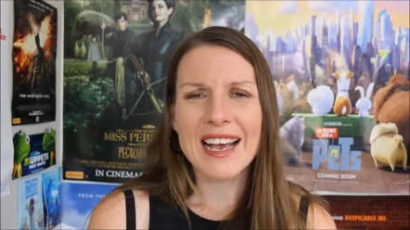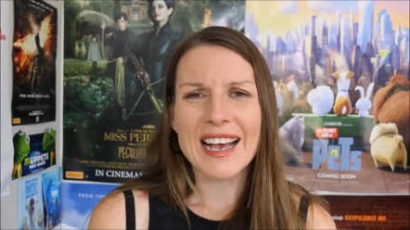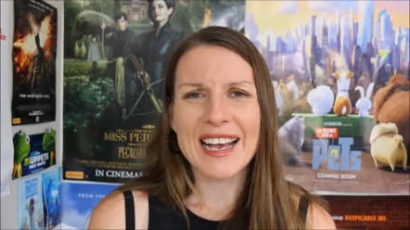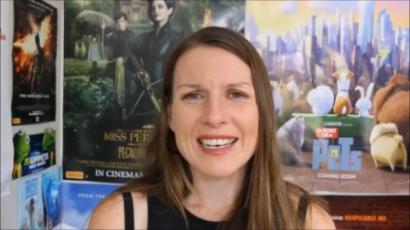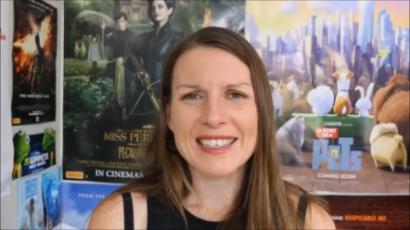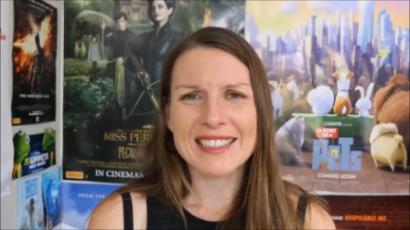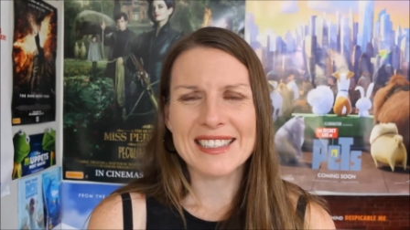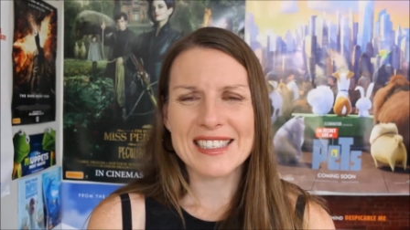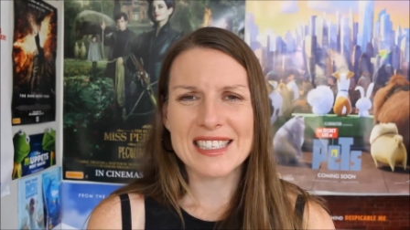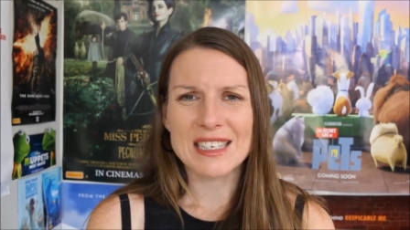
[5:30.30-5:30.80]

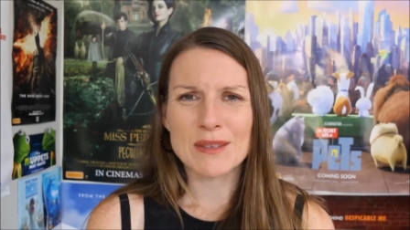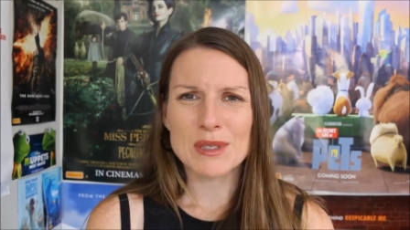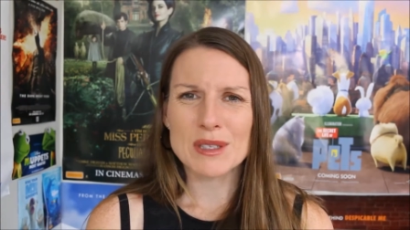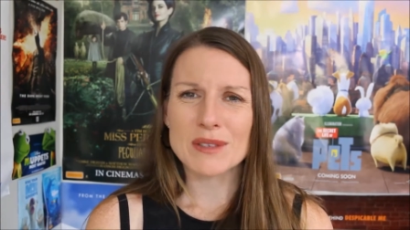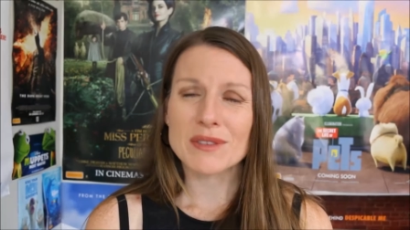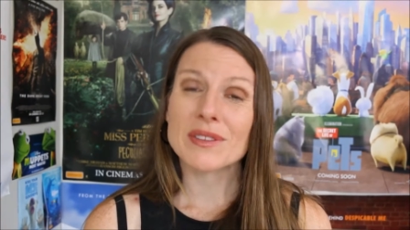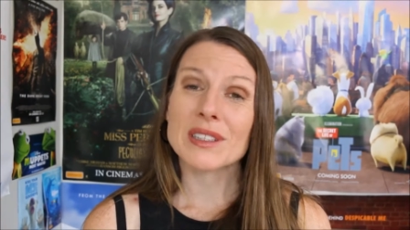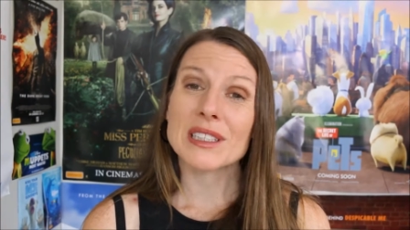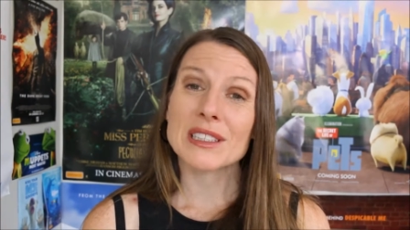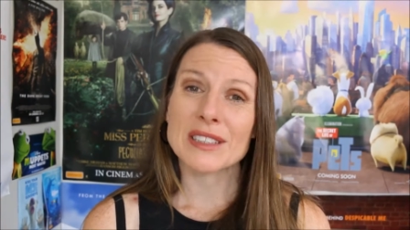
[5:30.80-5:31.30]
and to
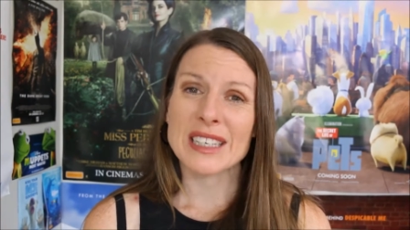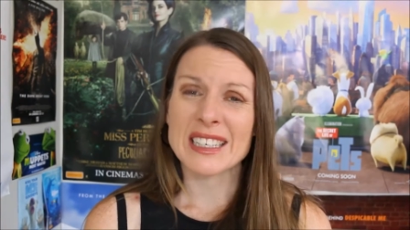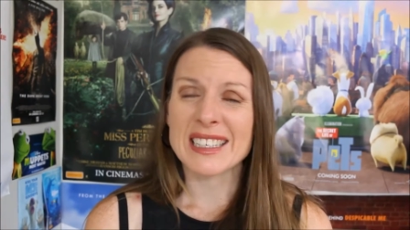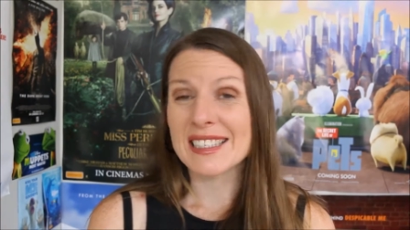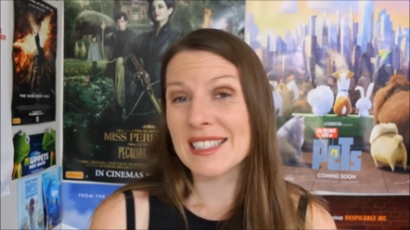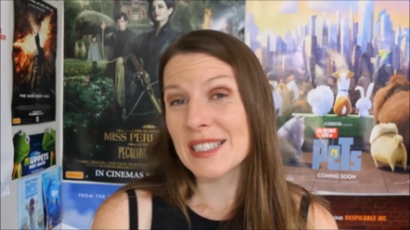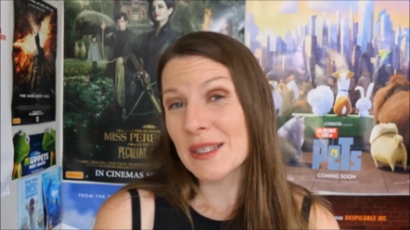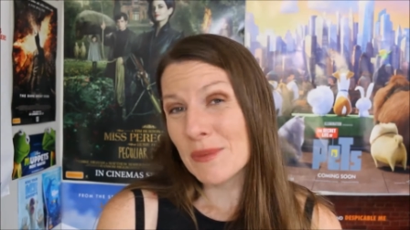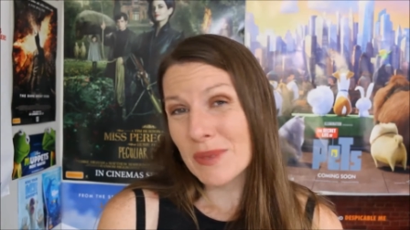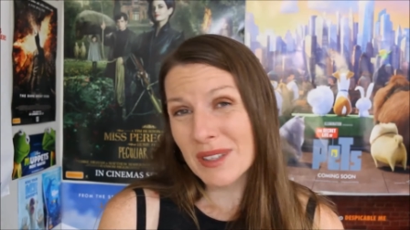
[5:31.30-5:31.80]
feel any
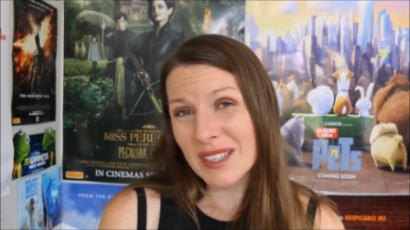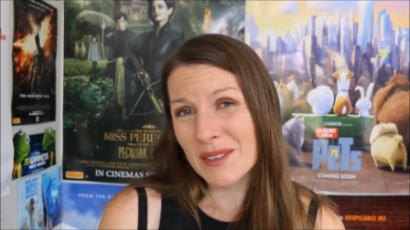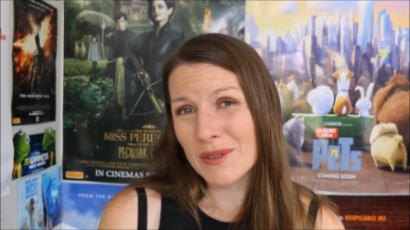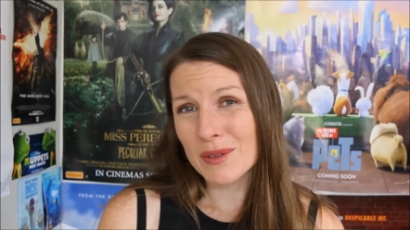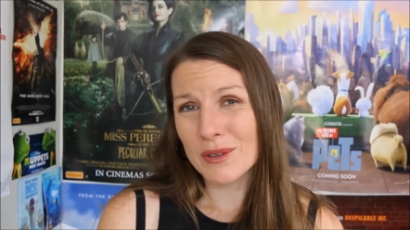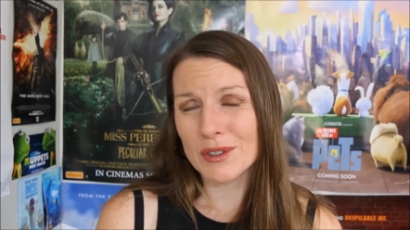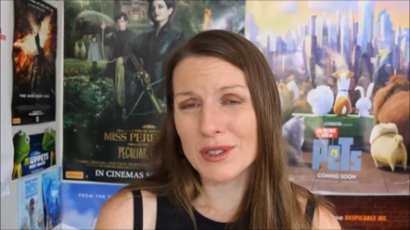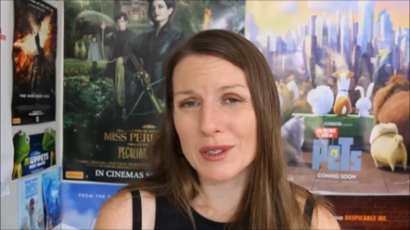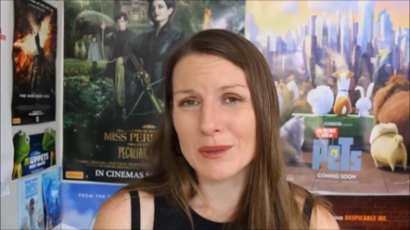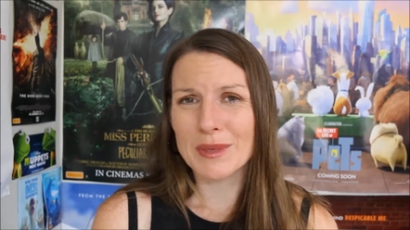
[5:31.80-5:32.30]
sympathy
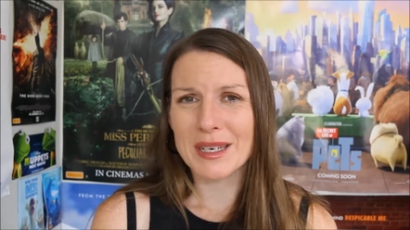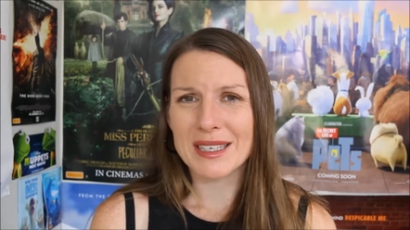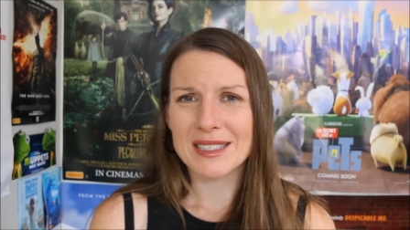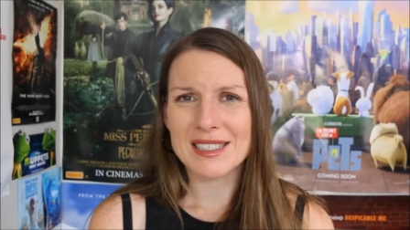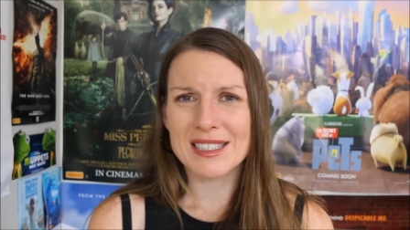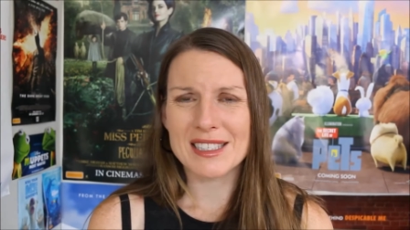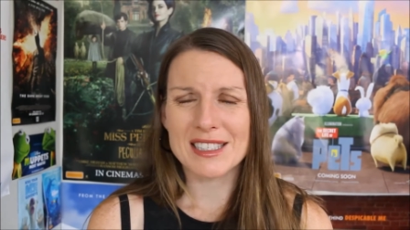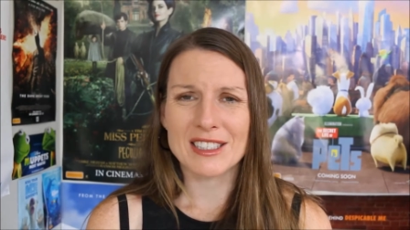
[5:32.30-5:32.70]
for them as,